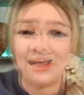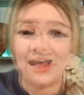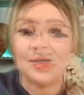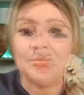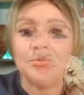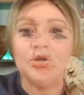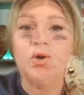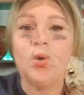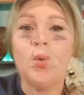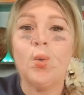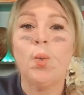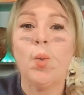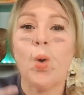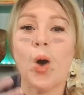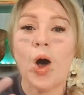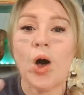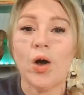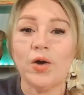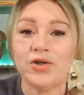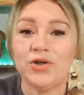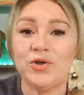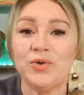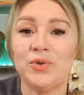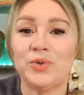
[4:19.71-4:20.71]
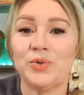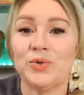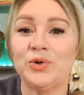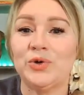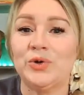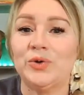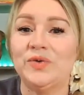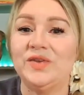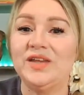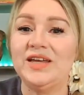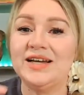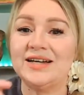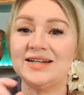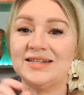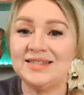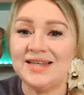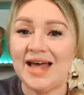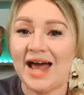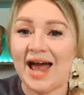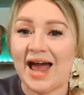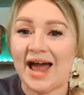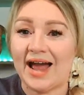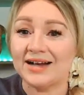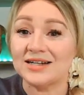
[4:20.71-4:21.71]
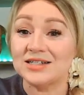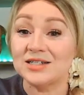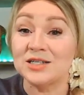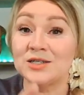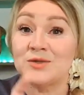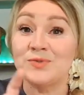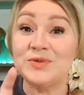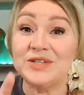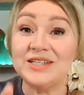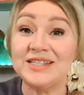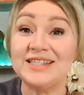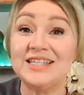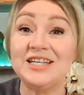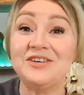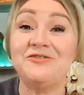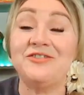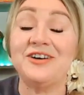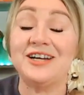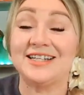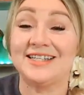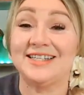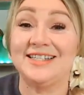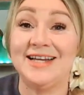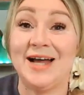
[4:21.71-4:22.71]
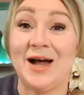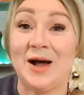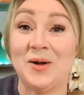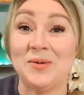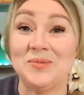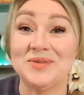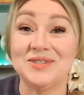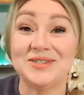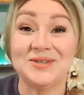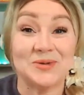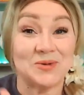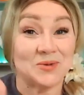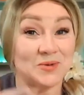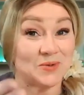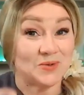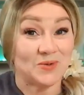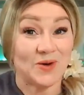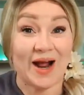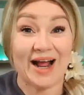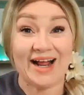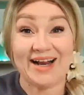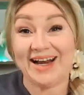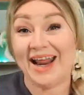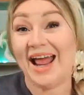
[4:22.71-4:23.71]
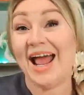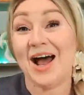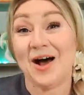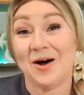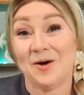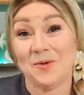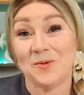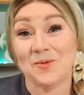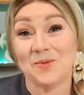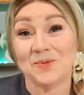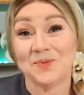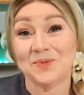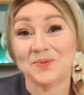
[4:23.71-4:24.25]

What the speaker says: I'm going to walk you through the exact specific steps right now.